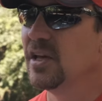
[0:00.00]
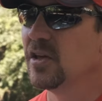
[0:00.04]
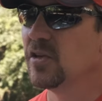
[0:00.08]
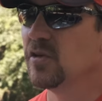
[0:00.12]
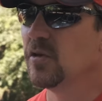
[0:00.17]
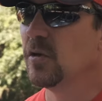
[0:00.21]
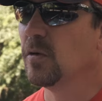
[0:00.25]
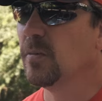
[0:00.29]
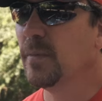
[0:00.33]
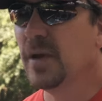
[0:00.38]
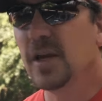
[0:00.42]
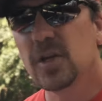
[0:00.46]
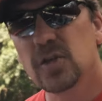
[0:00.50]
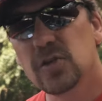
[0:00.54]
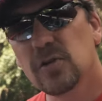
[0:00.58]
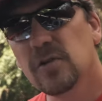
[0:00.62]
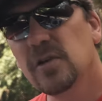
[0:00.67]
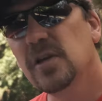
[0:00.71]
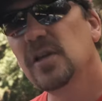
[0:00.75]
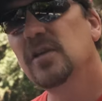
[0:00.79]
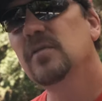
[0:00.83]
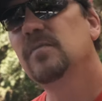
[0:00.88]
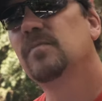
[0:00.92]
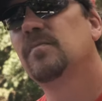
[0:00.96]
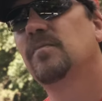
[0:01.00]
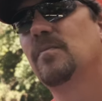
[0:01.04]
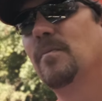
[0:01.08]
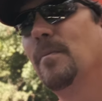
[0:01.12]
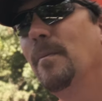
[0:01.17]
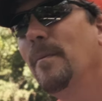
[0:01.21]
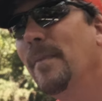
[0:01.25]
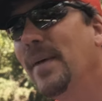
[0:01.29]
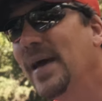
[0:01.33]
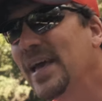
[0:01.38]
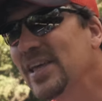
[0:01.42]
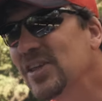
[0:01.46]
So make sure you
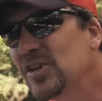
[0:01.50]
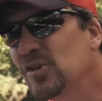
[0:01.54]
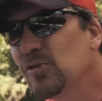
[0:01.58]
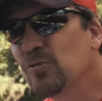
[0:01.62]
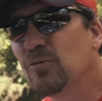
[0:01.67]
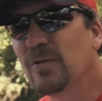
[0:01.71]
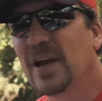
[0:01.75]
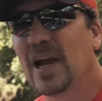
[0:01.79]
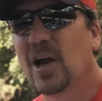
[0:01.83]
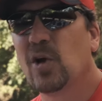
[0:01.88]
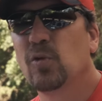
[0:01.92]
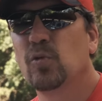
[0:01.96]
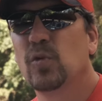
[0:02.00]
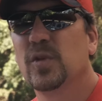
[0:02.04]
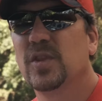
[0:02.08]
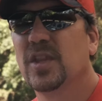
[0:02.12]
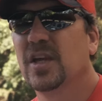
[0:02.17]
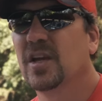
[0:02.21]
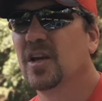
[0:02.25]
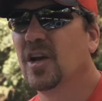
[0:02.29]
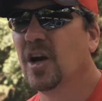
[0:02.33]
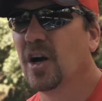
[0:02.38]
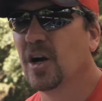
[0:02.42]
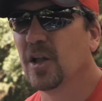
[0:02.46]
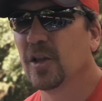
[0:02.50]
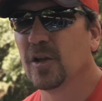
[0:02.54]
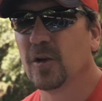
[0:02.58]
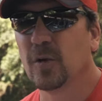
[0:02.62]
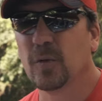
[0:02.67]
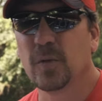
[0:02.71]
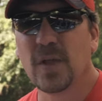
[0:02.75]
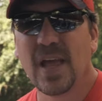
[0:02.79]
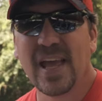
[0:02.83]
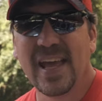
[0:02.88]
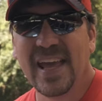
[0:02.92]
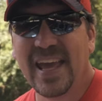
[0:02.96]
mess around with the
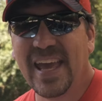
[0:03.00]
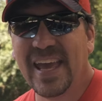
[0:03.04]
color